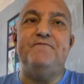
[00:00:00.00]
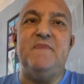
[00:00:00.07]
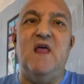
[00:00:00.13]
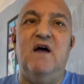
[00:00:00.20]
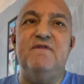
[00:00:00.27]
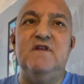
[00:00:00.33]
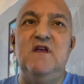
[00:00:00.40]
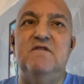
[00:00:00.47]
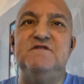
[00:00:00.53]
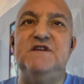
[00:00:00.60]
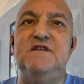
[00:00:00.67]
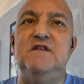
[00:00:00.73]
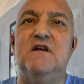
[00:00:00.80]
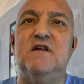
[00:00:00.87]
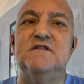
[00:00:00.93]
After you've
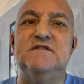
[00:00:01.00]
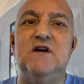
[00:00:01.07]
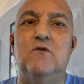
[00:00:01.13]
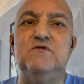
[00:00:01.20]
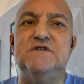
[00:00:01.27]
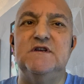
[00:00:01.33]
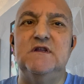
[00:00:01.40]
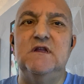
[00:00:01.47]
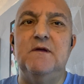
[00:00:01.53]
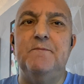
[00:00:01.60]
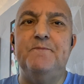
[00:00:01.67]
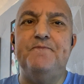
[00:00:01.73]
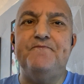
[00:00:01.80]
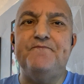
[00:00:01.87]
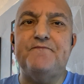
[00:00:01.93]
seen the consultant,
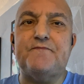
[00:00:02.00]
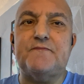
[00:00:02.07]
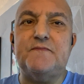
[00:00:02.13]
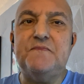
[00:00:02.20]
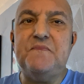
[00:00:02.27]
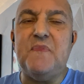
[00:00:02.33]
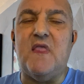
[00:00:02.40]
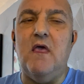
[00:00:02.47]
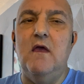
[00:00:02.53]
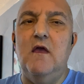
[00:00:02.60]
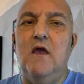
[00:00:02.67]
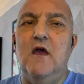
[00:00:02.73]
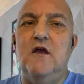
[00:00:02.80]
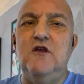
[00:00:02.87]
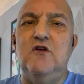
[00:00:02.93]

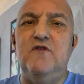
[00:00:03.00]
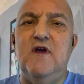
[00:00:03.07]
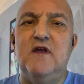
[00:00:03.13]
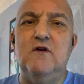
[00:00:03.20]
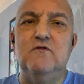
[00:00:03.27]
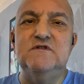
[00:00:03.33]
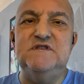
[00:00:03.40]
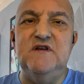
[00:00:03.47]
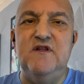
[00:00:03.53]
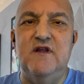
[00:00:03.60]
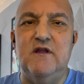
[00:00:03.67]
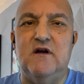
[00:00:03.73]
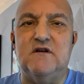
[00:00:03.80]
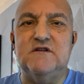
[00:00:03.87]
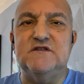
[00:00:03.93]
you then go and see the
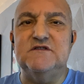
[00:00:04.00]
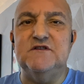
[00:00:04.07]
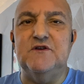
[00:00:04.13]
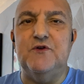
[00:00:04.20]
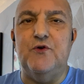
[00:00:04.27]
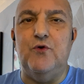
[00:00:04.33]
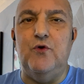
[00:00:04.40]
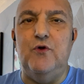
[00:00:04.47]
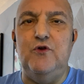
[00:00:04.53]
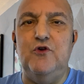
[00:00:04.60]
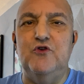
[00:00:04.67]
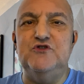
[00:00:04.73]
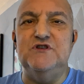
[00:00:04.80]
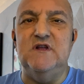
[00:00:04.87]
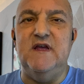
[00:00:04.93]
nurse, who
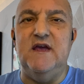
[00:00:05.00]
is